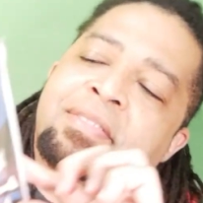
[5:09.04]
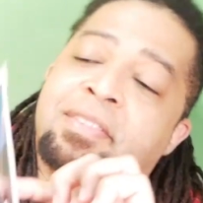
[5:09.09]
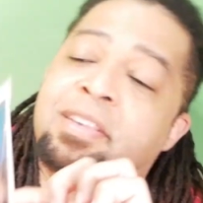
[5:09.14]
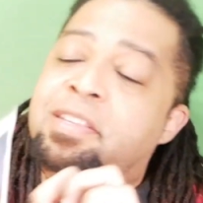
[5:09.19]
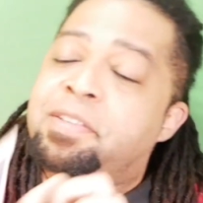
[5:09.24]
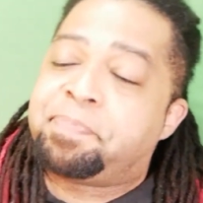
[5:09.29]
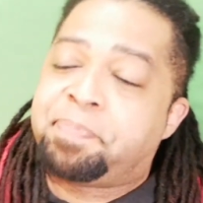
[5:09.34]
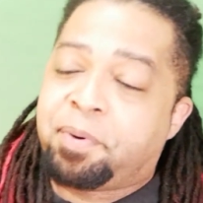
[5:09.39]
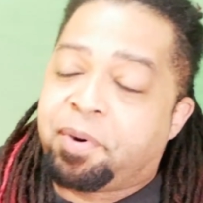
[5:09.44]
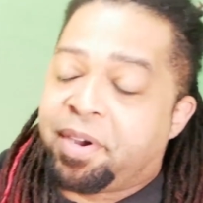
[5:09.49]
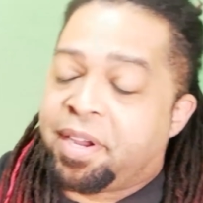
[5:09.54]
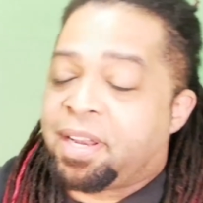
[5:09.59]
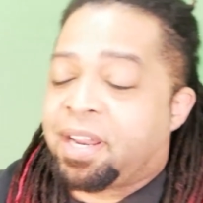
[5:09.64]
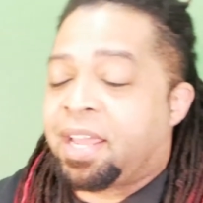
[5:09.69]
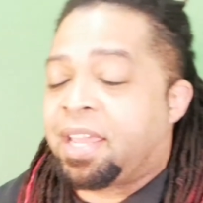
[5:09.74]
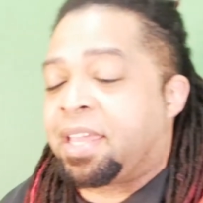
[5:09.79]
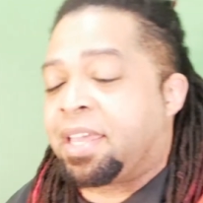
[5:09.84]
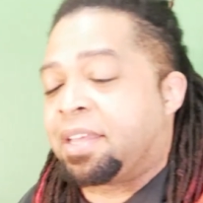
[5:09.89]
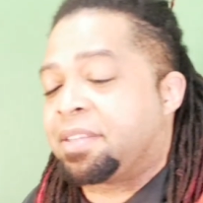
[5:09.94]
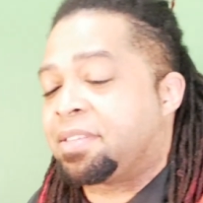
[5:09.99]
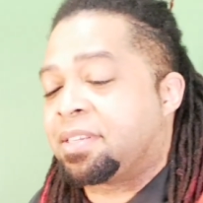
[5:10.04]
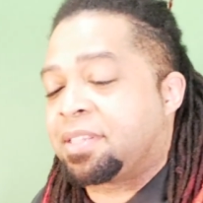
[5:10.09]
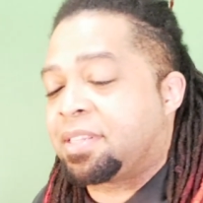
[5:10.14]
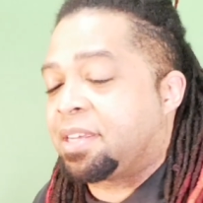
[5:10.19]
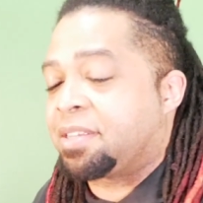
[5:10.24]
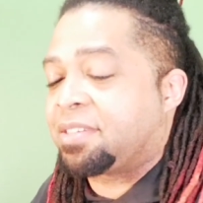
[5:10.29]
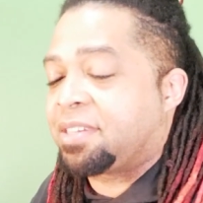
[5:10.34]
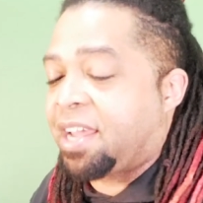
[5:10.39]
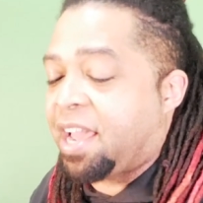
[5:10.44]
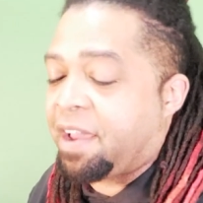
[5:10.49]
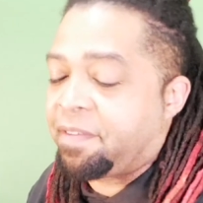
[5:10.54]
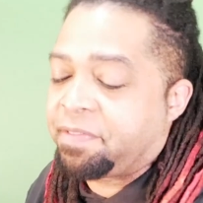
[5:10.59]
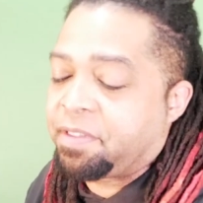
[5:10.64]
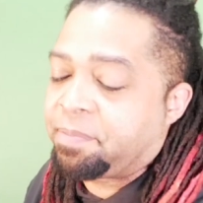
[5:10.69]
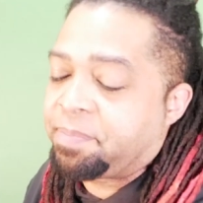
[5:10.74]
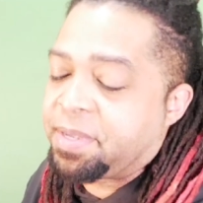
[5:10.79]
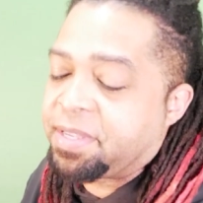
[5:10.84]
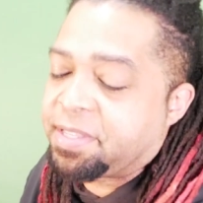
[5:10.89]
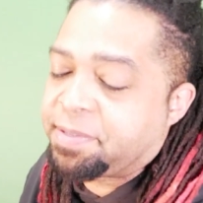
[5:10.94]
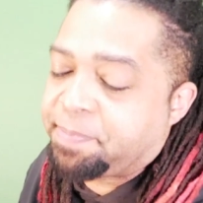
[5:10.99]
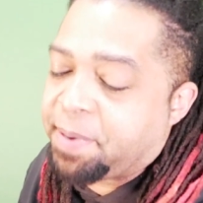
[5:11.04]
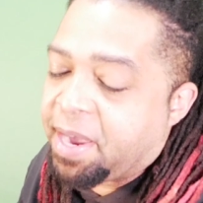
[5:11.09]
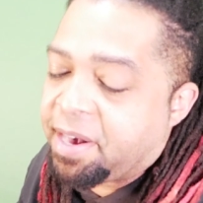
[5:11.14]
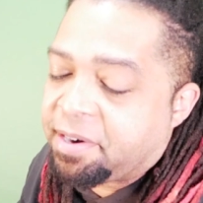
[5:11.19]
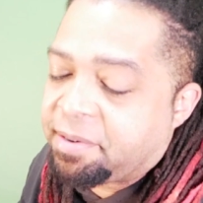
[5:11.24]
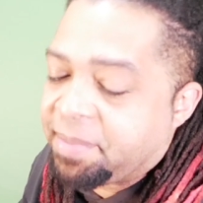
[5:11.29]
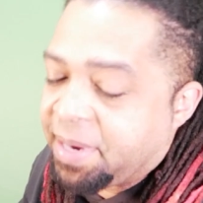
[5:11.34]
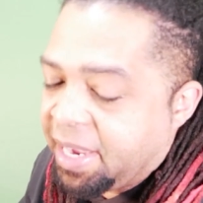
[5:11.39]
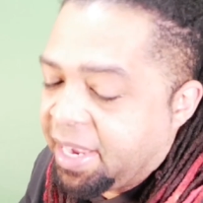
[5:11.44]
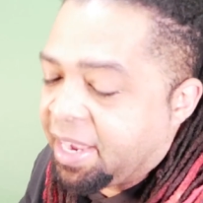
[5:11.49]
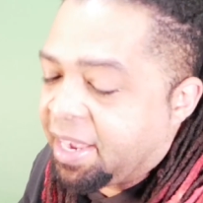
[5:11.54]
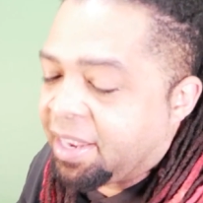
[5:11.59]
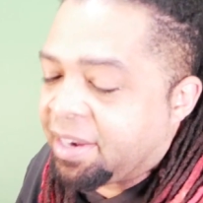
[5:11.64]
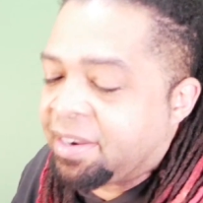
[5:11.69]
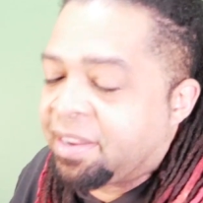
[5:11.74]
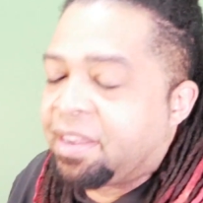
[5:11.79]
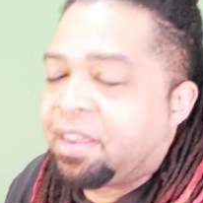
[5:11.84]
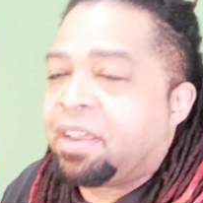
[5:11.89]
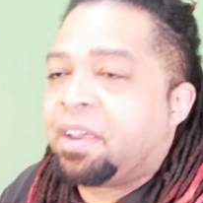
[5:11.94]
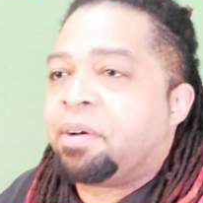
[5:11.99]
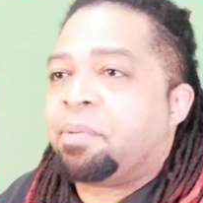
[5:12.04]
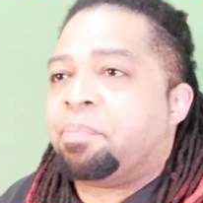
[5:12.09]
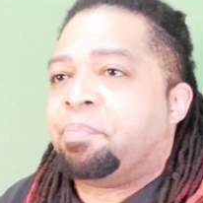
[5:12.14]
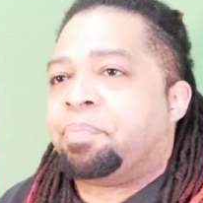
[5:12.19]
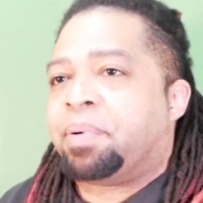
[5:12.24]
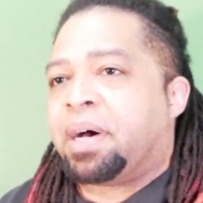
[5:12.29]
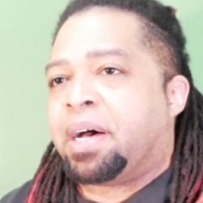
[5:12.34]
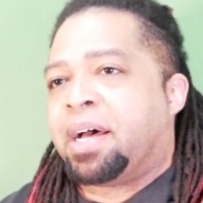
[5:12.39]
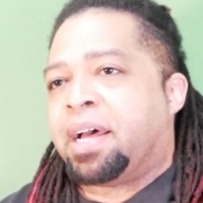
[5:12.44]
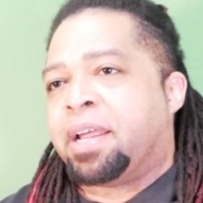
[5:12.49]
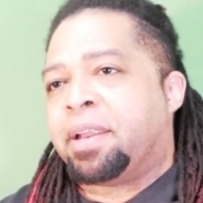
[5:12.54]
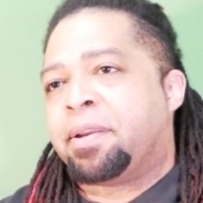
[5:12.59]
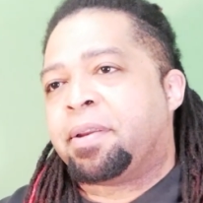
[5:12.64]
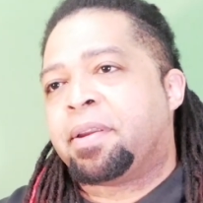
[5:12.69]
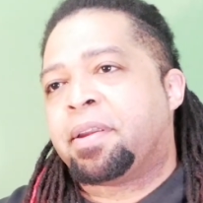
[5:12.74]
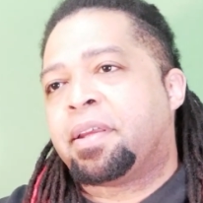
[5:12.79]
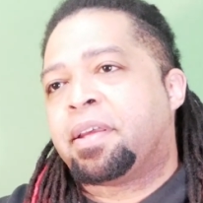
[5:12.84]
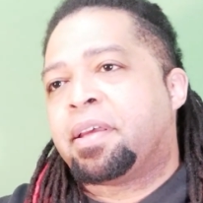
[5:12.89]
this point, I guess it doesn't have to be Spider-Man, but